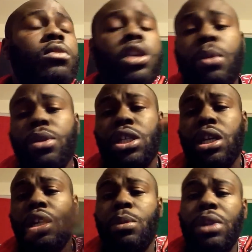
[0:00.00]
Keep it
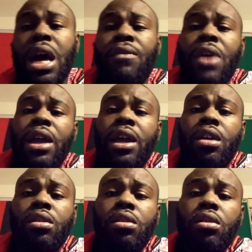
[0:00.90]
G, keep it locked right here.